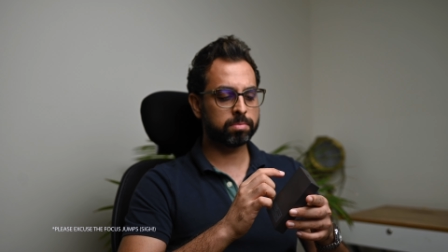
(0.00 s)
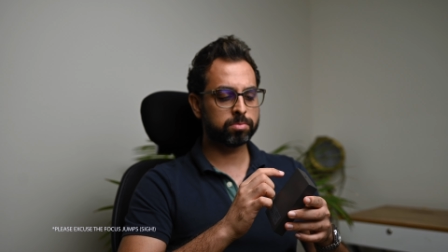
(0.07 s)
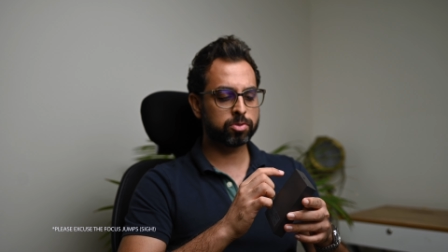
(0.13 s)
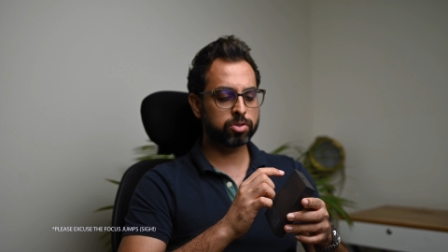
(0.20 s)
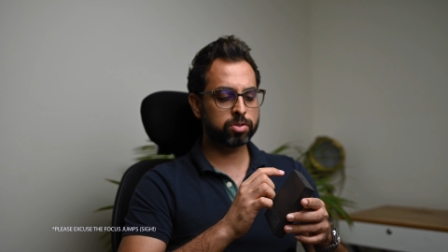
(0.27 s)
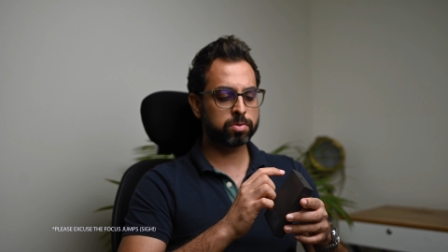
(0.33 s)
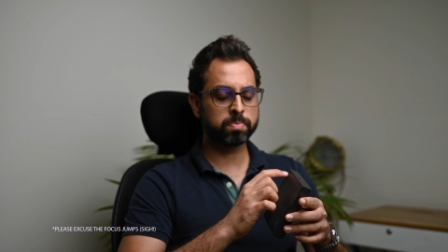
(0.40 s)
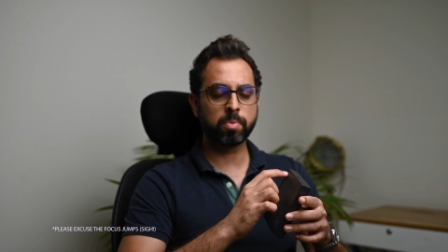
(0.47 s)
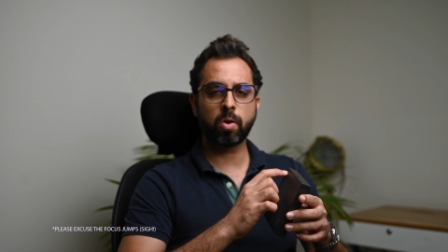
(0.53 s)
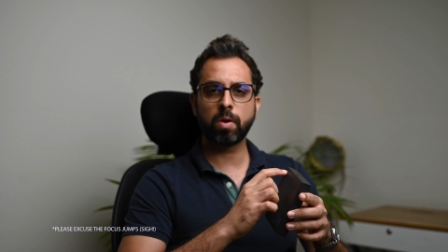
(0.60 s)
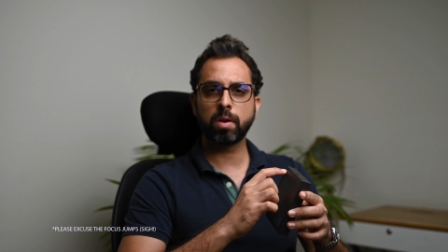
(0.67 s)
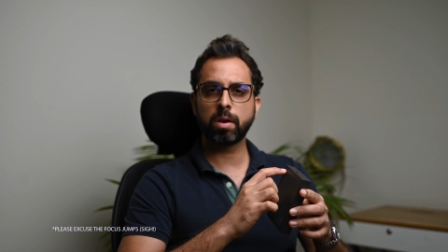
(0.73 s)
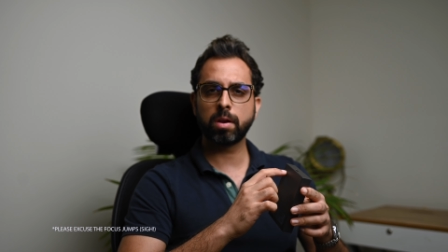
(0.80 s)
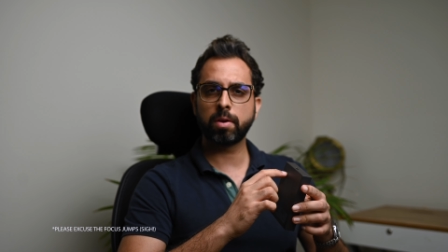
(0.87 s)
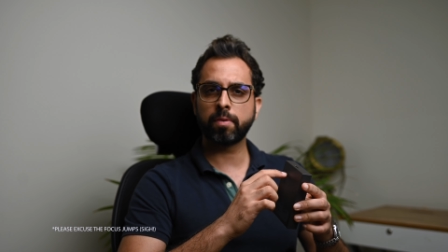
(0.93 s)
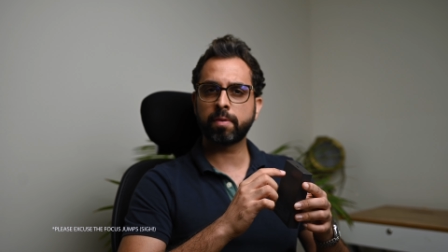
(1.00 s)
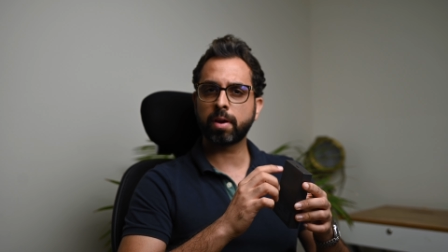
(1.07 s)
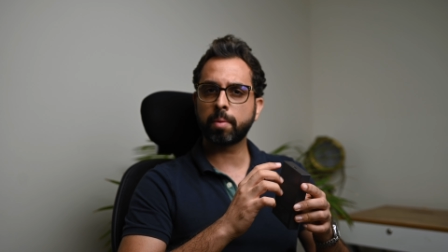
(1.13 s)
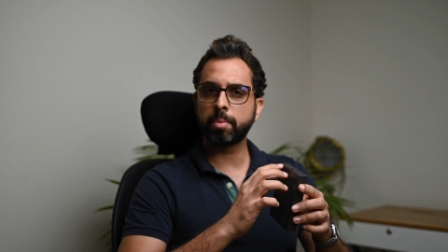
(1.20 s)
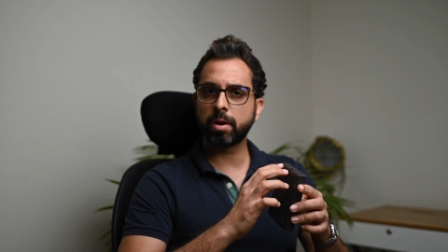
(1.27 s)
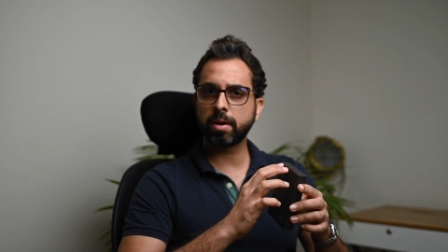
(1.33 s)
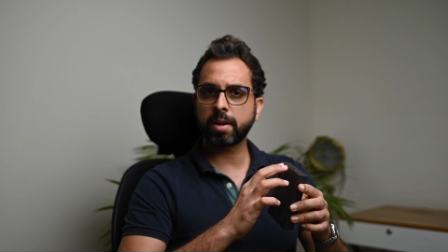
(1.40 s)
small
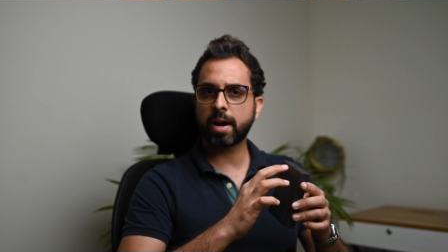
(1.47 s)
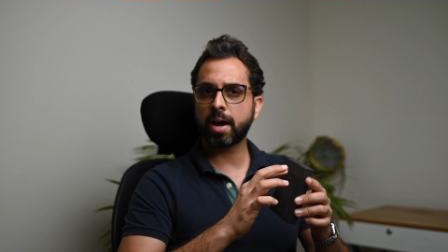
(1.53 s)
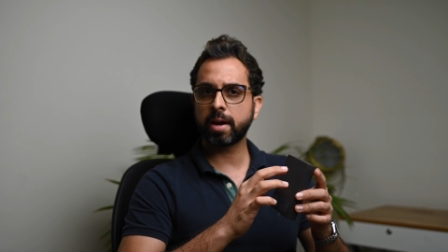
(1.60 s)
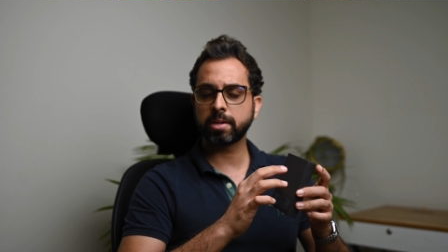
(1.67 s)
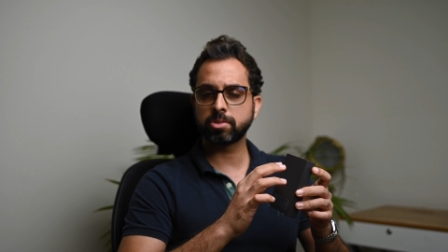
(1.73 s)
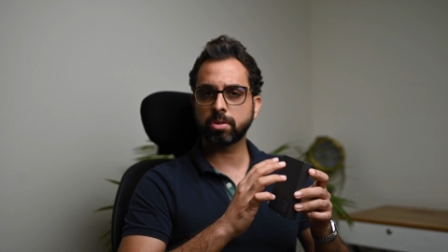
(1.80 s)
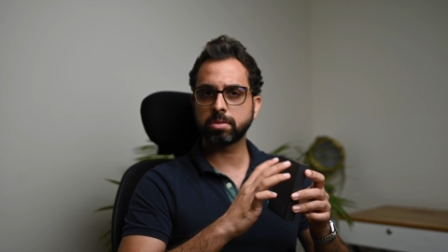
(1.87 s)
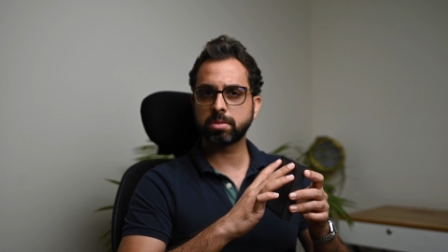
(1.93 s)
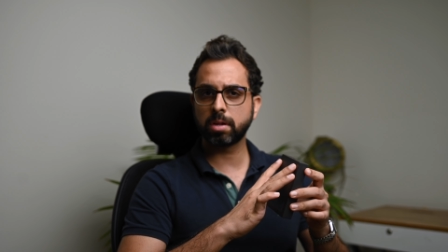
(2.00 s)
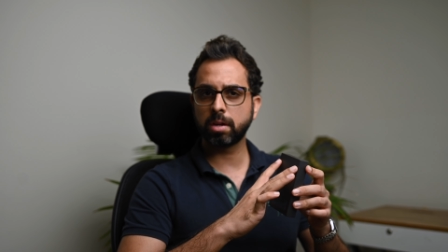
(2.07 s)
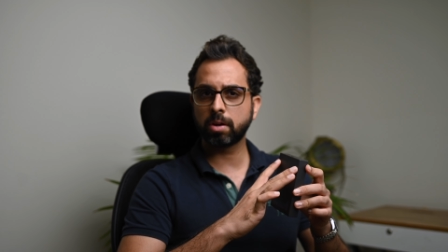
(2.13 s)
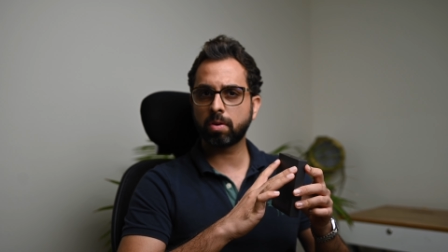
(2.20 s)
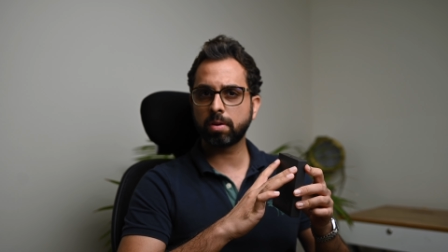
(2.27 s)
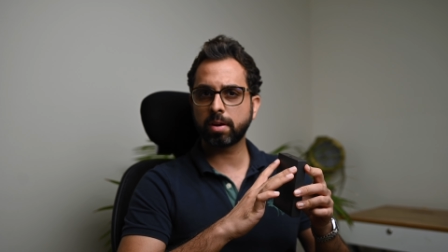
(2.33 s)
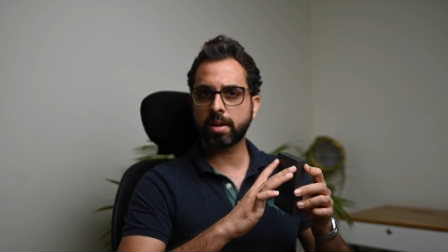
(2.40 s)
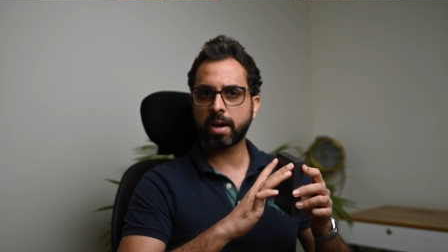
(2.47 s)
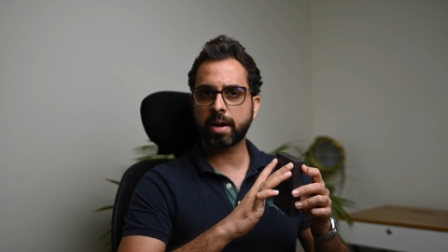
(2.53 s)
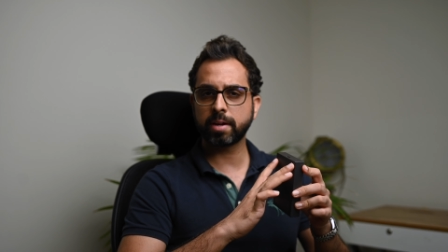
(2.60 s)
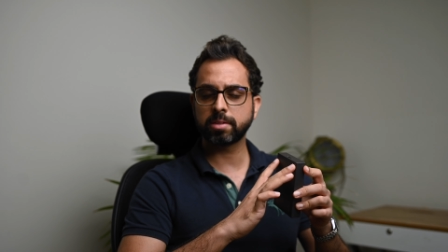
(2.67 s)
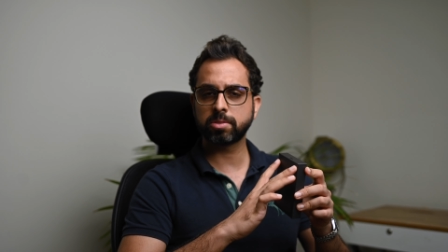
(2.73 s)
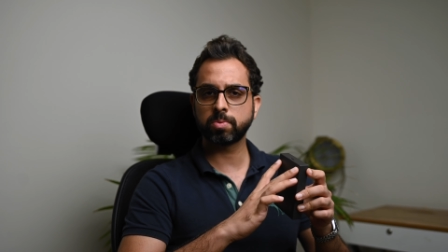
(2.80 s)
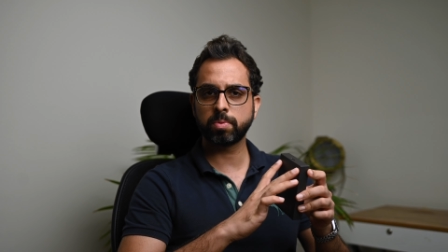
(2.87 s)
rubber tags or silicone
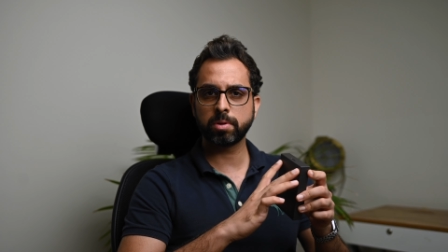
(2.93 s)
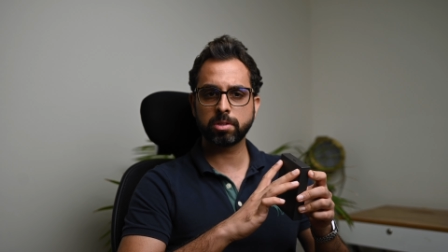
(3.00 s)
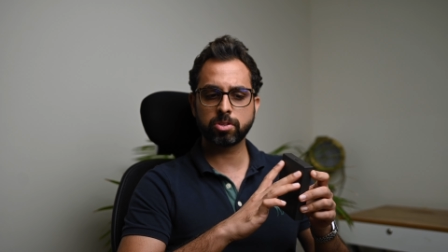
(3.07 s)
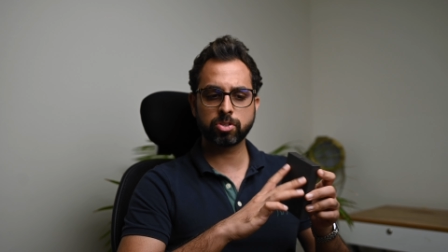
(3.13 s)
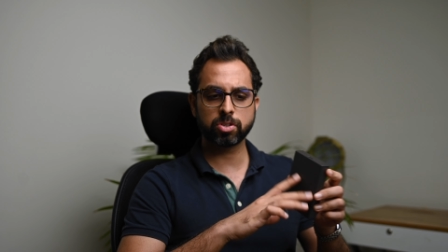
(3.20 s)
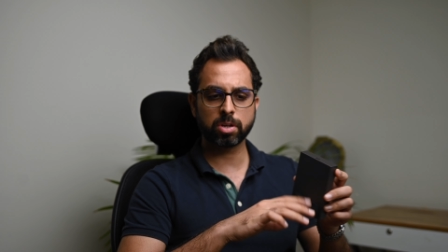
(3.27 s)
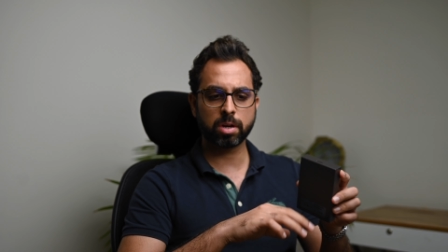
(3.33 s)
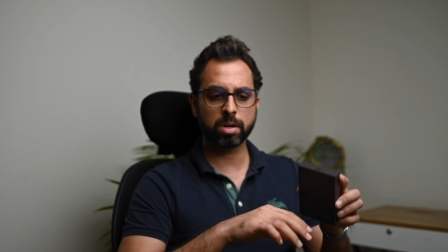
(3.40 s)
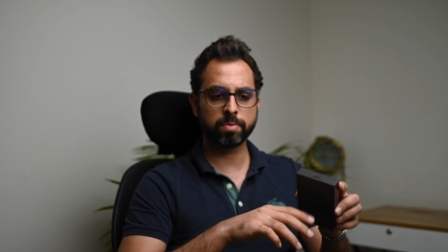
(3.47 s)
tags which